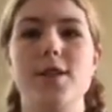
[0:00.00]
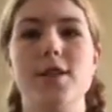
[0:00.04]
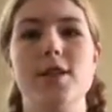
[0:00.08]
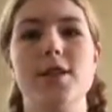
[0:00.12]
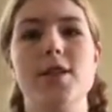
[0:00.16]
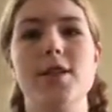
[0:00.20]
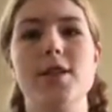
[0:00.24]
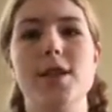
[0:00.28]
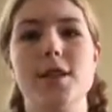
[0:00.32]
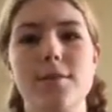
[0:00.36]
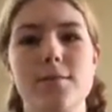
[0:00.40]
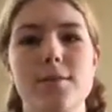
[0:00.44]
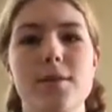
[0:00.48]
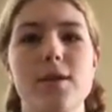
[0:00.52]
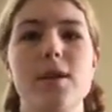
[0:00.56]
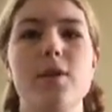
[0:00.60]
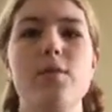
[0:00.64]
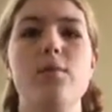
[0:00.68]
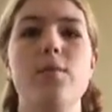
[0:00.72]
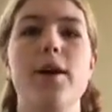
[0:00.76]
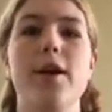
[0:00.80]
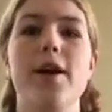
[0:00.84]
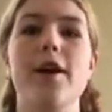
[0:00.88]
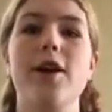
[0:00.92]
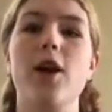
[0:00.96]
They typically
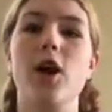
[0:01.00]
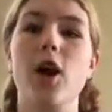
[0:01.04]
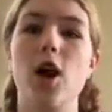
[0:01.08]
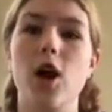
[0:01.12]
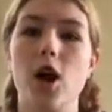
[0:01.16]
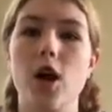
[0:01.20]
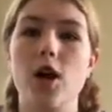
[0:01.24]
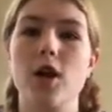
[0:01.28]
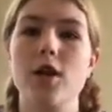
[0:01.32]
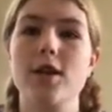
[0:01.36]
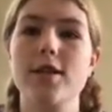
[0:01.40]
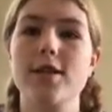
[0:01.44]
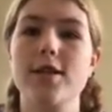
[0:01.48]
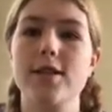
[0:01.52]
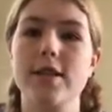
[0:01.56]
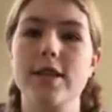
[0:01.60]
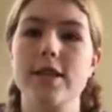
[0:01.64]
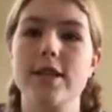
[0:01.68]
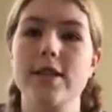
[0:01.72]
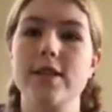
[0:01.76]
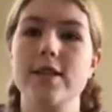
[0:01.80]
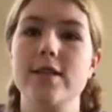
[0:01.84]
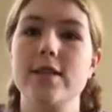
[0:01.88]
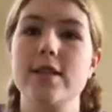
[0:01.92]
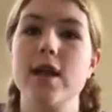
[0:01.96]
wear
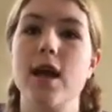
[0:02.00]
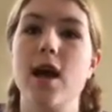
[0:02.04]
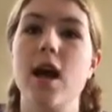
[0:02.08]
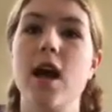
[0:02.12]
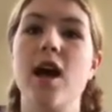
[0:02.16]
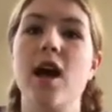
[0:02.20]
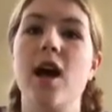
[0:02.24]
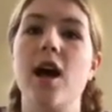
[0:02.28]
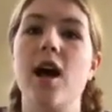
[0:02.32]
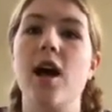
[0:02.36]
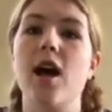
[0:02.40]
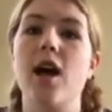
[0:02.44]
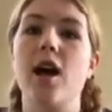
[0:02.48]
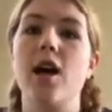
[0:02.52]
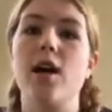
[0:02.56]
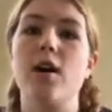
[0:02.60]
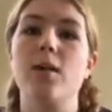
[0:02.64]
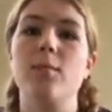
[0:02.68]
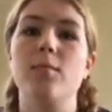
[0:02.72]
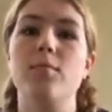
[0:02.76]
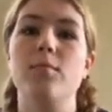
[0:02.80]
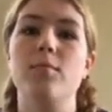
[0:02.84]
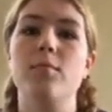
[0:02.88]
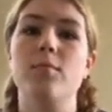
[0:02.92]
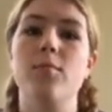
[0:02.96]
harnesses
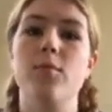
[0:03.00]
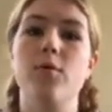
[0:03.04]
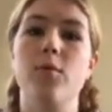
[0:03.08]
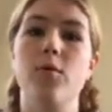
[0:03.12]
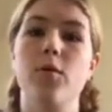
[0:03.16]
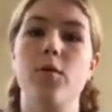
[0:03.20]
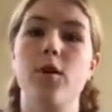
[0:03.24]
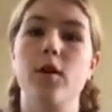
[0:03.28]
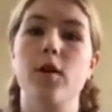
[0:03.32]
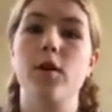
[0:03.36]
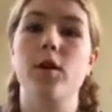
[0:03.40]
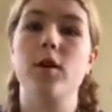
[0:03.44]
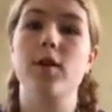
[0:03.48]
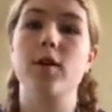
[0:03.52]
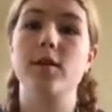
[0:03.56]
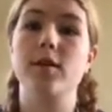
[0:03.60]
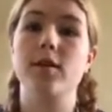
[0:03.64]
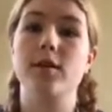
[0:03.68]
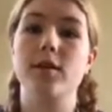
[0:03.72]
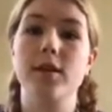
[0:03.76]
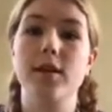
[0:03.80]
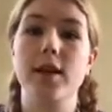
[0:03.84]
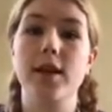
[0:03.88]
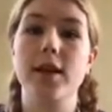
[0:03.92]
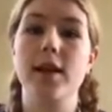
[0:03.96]
for
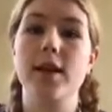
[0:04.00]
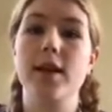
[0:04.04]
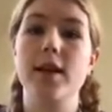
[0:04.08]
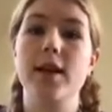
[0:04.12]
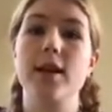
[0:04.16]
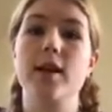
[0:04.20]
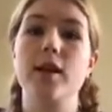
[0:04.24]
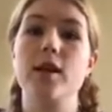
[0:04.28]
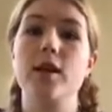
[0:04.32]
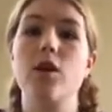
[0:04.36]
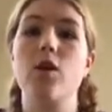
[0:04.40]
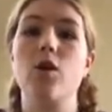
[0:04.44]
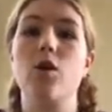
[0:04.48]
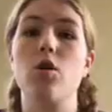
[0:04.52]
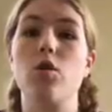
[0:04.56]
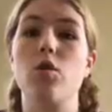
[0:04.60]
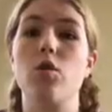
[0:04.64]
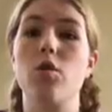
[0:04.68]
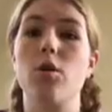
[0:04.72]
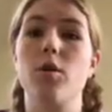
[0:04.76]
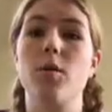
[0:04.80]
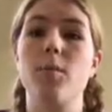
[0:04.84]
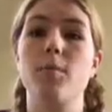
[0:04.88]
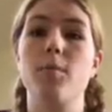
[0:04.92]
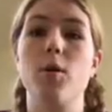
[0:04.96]
leading
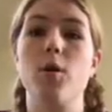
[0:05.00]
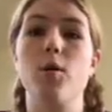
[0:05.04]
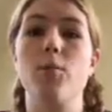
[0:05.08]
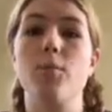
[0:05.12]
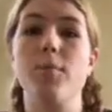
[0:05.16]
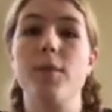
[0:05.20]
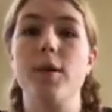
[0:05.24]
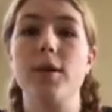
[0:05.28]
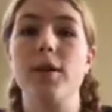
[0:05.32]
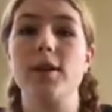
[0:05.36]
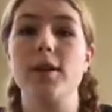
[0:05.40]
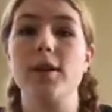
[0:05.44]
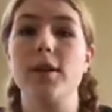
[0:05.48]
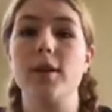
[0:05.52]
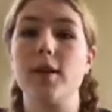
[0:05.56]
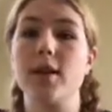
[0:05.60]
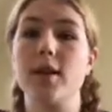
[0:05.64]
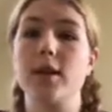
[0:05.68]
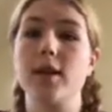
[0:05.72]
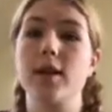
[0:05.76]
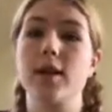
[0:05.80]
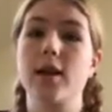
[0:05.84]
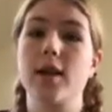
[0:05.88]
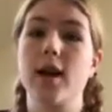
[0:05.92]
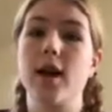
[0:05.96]
or
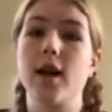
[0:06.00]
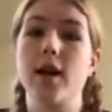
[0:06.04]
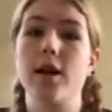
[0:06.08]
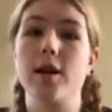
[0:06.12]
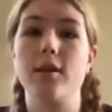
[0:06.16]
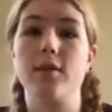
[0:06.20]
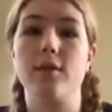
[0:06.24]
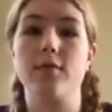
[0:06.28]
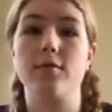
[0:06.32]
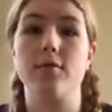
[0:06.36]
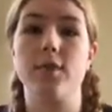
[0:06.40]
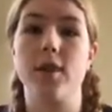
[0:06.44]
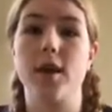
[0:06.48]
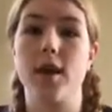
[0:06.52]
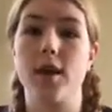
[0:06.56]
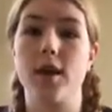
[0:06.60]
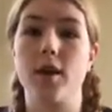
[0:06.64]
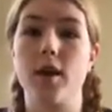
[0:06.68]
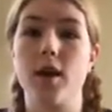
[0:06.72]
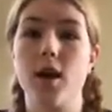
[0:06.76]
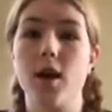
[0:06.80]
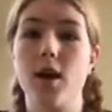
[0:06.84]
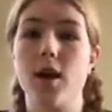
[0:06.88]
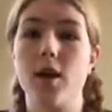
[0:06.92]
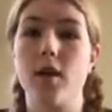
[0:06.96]
mobility, kind of
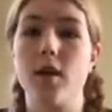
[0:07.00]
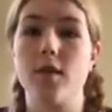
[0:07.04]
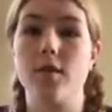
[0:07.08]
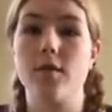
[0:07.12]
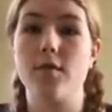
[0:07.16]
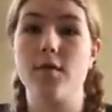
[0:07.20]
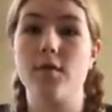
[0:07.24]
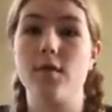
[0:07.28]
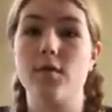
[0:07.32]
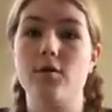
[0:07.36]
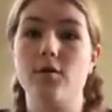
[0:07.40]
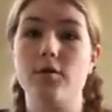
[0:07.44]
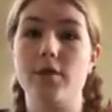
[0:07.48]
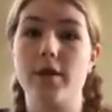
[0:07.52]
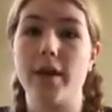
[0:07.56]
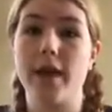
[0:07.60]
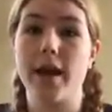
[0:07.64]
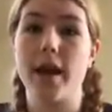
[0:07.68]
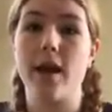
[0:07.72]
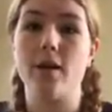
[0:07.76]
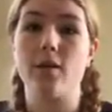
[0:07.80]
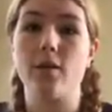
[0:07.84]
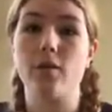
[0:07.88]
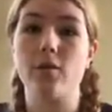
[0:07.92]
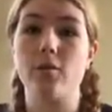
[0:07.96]
like if you're doing
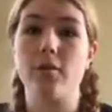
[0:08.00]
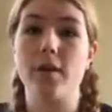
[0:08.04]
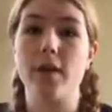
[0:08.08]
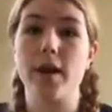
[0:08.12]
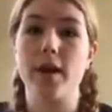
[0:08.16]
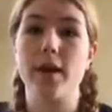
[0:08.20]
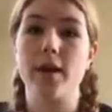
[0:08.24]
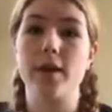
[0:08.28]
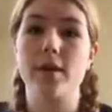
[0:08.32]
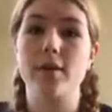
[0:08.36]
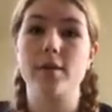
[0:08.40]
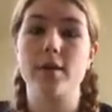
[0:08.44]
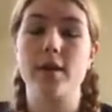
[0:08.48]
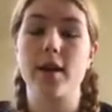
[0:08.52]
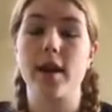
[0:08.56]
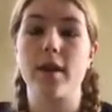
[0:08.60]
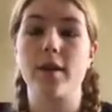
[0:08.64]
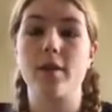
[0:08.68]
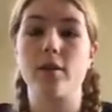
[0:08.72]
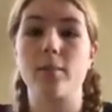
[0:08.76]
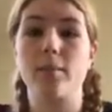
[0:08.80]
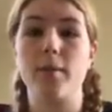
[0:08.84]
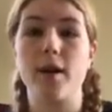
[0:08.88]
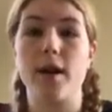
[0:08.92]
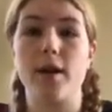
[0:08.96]
counterweight,
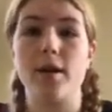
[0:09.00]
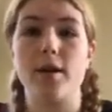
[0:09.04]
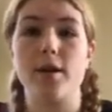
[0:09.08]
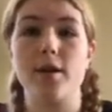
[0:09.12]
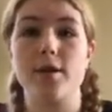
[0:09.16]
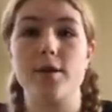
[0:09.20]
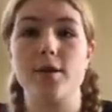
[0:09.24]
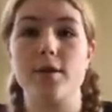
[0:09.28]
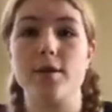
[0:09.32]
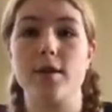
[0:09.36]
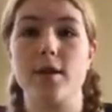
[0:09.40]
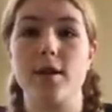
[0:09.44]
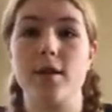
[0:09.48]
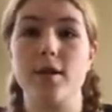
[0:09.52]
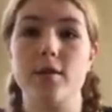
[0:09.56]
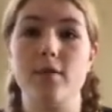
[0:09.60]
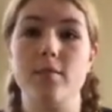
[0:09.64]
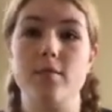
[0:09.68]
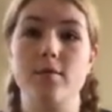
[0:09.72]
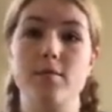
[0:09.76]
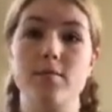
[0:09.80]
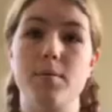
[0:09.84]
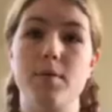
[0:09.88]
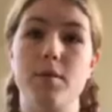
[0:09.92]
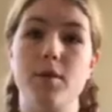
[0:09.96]
counterbalance,
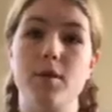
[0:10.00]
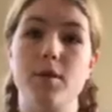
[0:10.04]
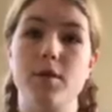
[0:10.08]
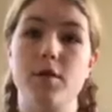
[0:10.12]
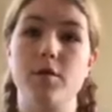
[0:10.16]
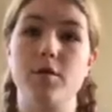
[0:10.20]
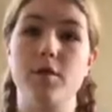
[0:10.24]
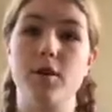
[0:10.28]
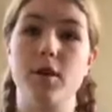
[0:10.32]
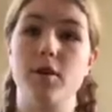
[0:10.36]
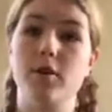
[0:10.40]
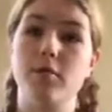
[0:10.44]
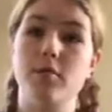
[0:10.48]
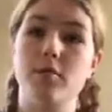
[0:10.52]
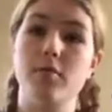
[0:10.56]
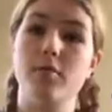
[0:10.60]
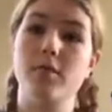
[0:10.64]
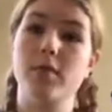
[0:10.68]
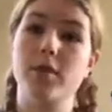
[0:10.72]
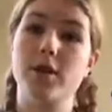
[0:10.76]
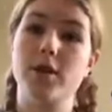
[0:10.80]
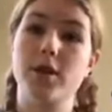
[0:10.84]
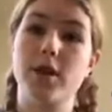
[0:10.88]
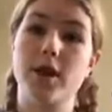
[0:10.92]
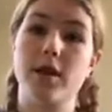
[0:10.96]
you can
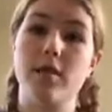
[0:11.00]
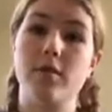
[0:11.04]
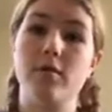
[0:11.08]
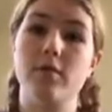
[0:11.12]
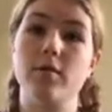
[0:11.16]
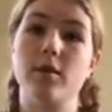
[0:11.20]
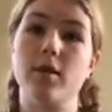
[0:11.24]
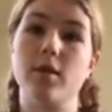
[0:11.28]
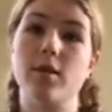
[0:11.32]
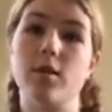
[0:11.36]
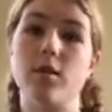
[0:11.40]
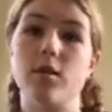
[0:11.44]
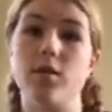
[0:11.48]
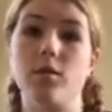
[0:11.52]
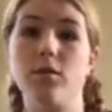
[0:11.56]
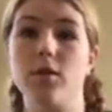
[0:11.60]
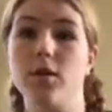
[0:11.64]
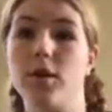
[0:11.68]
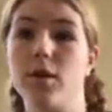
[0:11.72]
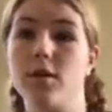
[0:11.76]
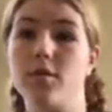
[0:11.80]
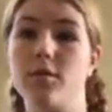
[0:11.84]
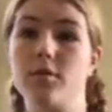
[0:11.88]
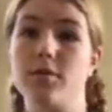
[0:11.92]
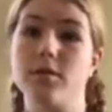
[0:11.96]
reach out and hold
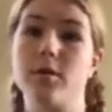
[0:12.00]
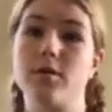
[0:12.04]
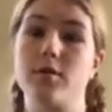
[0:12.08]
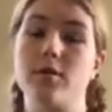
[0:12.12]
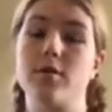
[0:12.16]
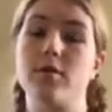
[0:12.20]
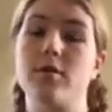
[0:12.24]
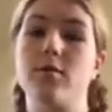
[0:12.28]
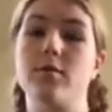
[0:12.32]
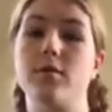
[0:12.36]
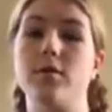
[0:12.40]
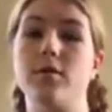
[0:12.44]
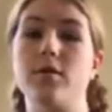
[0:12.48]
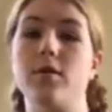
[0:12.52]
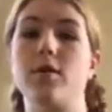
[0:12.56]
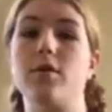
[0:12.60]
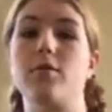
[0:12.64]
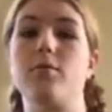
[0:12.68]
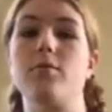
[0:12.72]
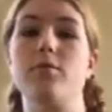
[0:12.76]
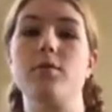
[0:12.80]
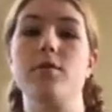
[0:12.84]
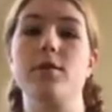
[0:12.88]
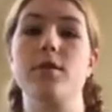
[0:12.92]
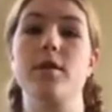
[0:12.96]
on to it so the
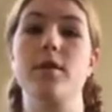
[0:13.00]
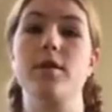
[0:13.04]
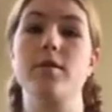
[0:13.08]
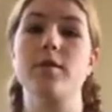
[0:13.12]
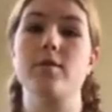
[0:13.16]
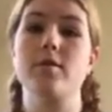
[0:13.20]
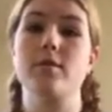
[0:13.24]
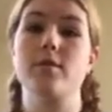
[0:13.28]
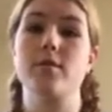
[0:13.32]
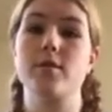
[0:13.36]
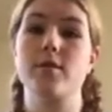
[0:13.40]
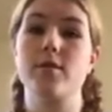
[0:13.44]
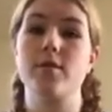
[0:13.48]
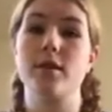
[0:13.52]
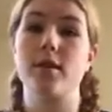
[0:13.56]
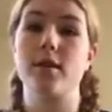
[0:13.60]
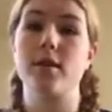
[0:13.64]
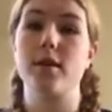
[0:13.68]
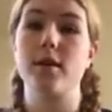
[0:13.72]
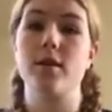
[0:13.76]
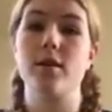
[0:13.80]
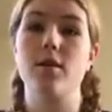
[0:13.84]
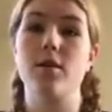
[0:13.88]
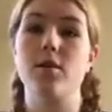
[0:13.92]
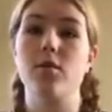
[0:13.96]
dog will
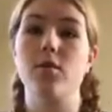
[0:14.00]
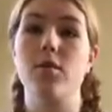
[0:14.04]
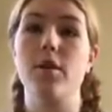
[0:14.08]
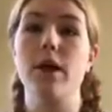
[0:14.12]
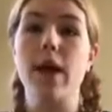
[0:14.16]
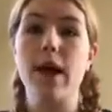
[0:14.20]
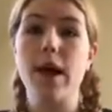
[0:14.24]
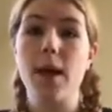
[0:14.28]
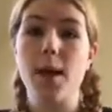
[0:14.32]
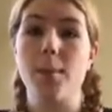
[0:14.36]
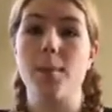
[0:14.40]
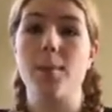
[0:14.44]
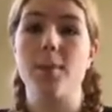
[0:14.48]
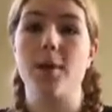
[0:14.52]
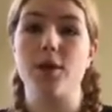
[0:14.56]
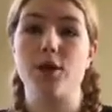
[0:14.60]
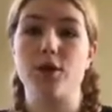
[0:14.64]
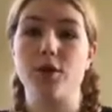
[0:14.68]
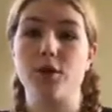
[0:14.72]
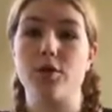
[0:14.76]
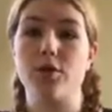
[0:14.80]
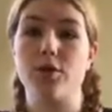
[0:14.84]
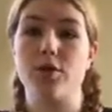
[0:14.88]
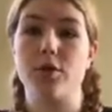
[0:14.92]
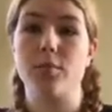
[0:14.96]
steady you, make
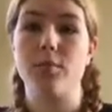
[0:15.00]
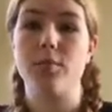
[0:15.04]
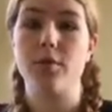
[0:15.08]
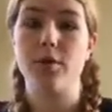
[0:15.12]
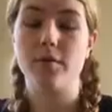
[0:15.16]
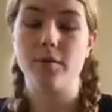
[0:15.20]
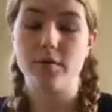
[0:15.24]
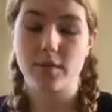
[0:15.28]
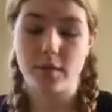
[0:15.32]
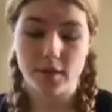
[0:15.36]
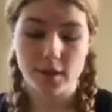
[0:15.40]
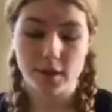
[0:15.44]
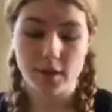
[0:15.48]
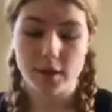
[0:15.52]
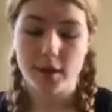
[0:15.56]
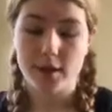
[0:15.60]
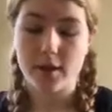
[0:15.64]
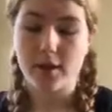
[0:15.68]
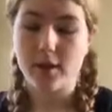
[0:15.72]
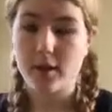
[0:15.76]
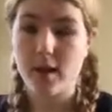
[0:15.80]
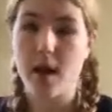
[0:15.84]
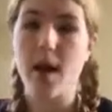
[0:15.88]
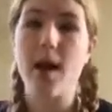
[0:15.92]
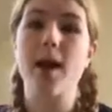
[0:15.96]
sure you're perfectly
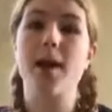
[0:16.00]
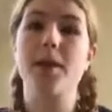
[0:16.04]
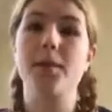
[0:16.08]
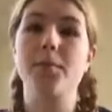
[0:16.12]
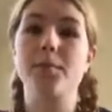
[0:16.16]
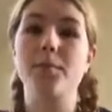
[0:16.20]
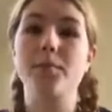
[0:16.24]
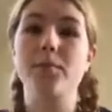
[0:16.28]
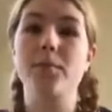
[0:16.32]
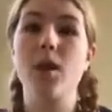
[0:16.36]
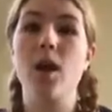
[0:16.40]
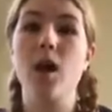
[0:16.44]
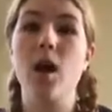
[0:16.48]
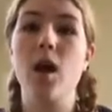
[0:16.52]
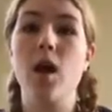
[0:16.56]
in line,